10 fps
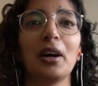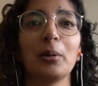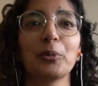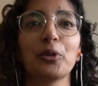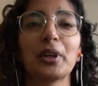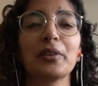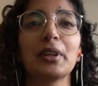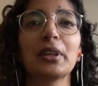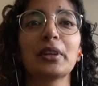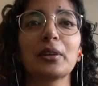Yeah. So I
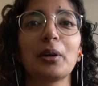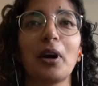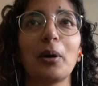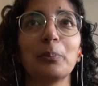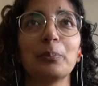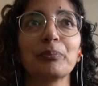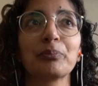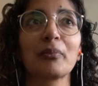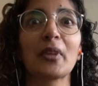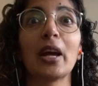think
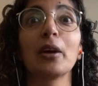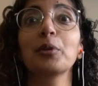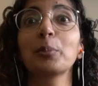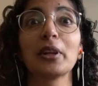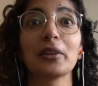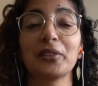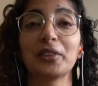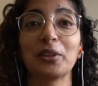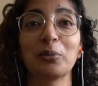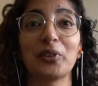every
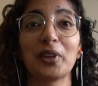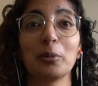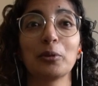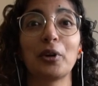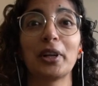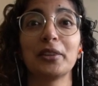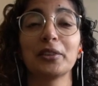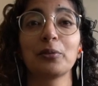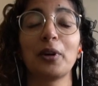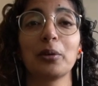Palestinian was able to
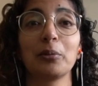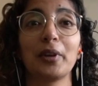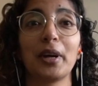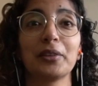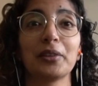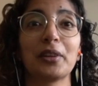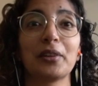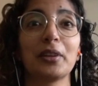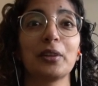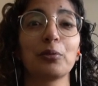identify with that. And
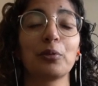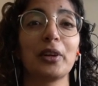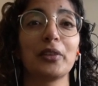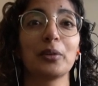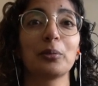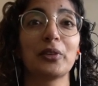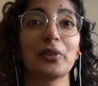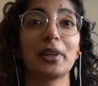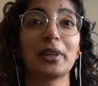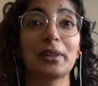I think for us, it
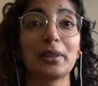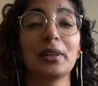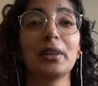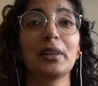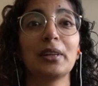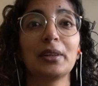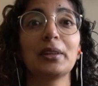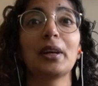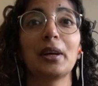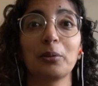was like,
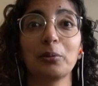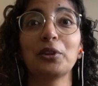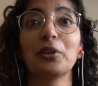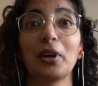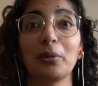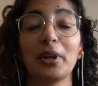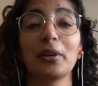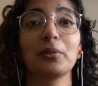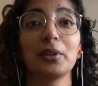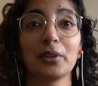yeah, we know how
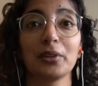that feels.